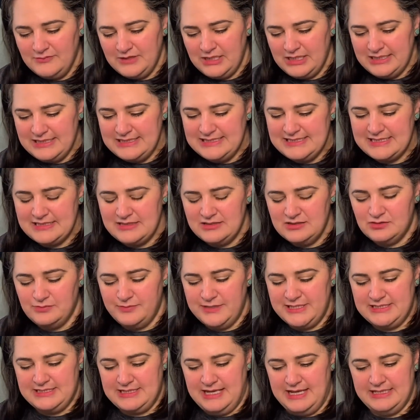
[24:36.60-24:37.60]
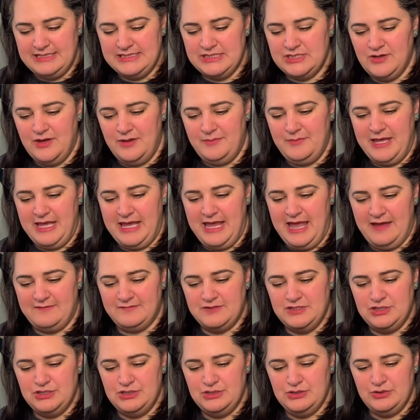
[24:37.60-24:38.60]
it's a little bit tight, so I may have
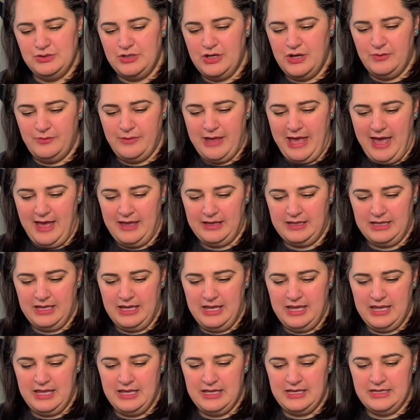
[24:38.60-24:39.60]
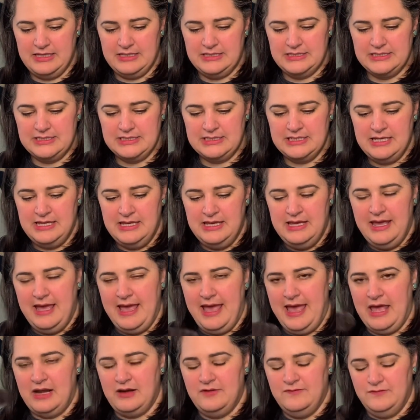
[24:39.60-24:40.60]
to go back and
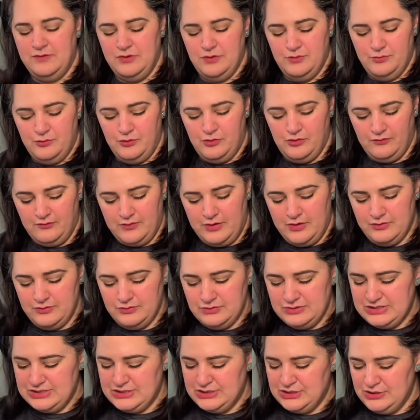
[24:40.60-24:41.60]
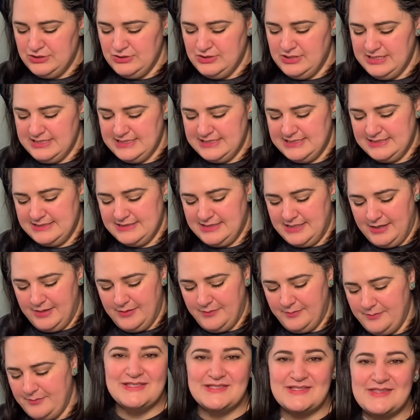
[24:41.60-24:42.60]
add a few more rows to this
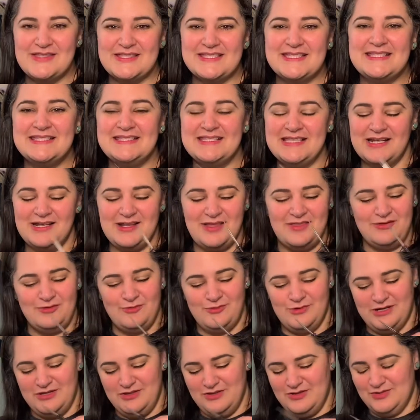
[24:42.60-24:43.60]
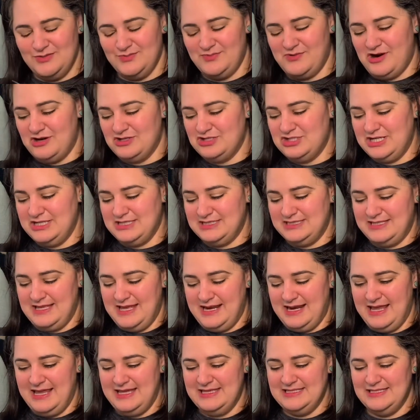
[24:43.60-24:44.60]
thumb. So this is another one of those projects that
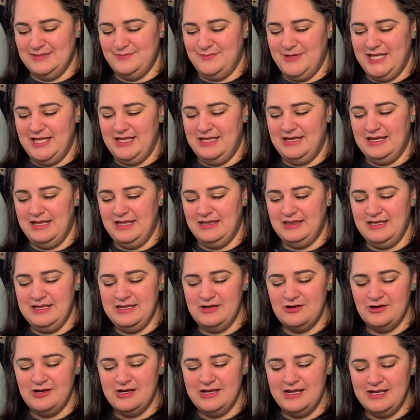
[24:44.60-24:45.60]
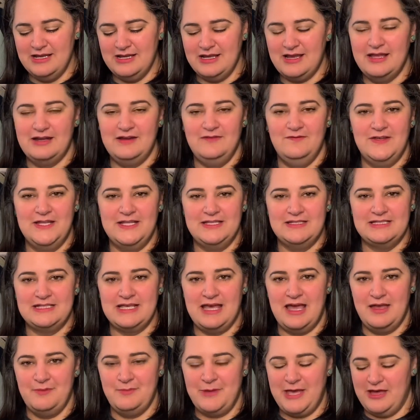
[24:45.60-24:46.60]
has been lingering kind of in
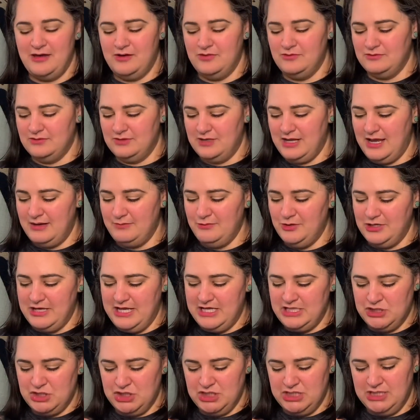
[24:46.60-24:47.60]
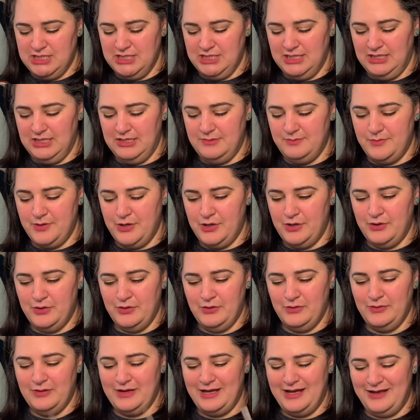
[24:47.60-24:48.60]
timeout, hibernation,
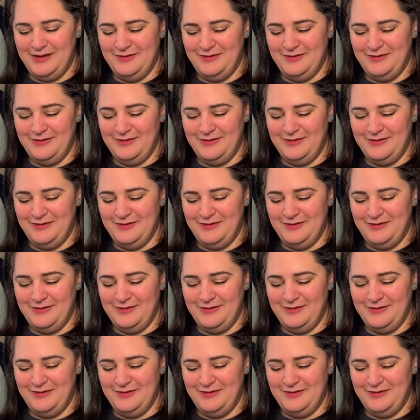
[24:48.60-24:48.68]
limbo